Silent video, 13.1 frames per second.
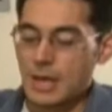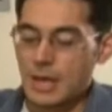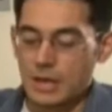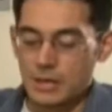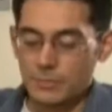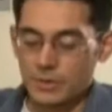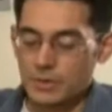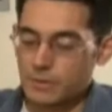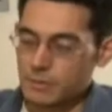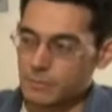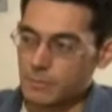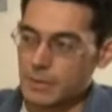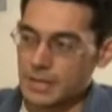Um, the
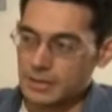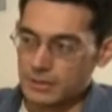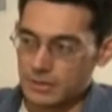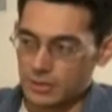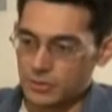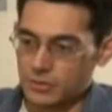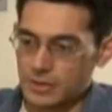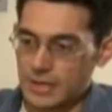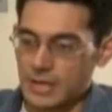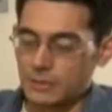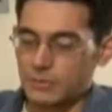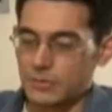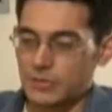other main teacher I
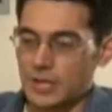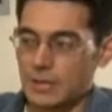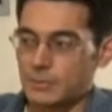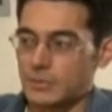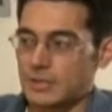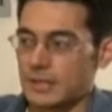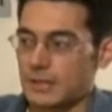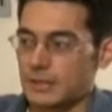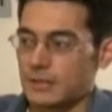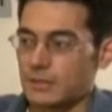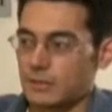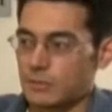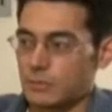had was James
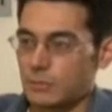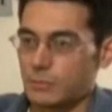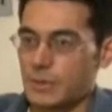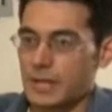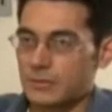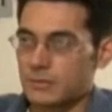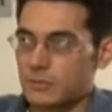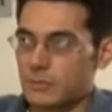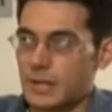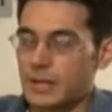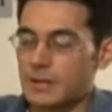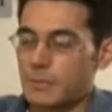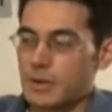Tenney, who passed
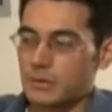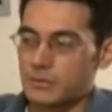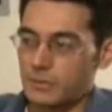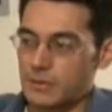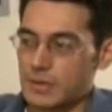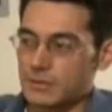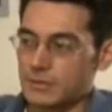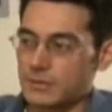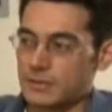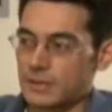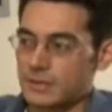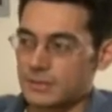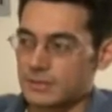away in about
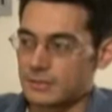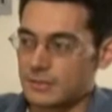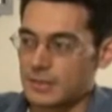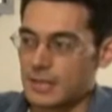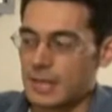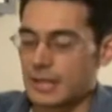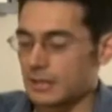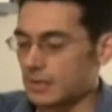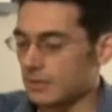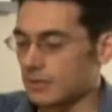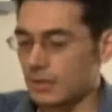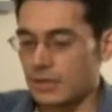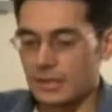2006, ah. and
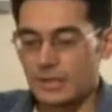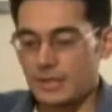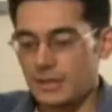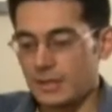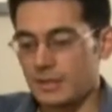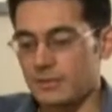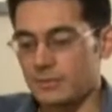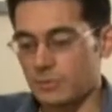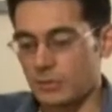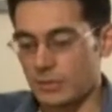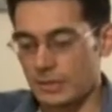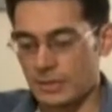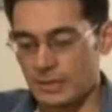he's a he is
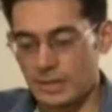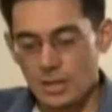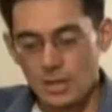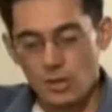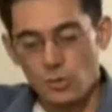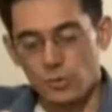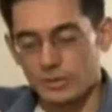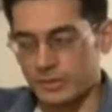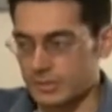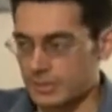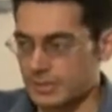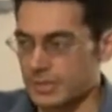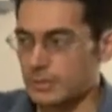really was
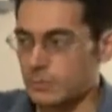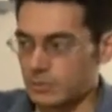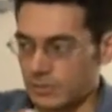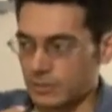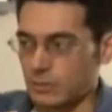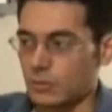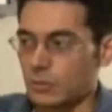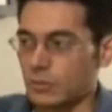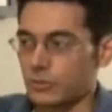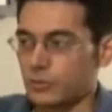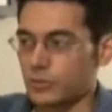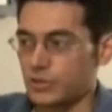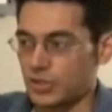steeped in the
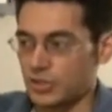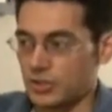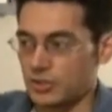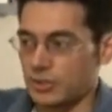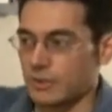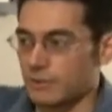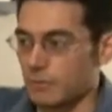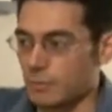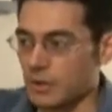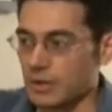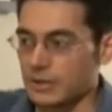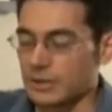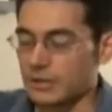whole tradition of
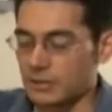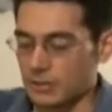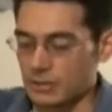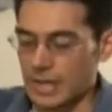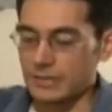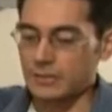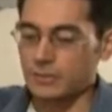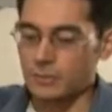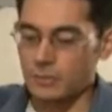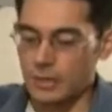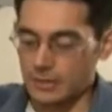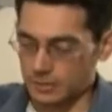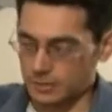American
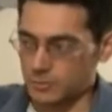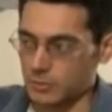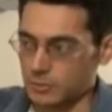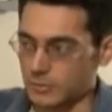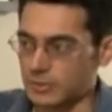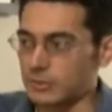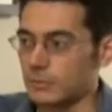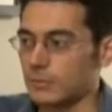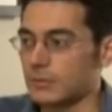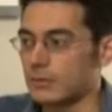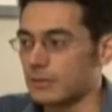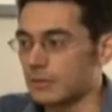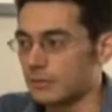classical and experimental
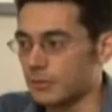music.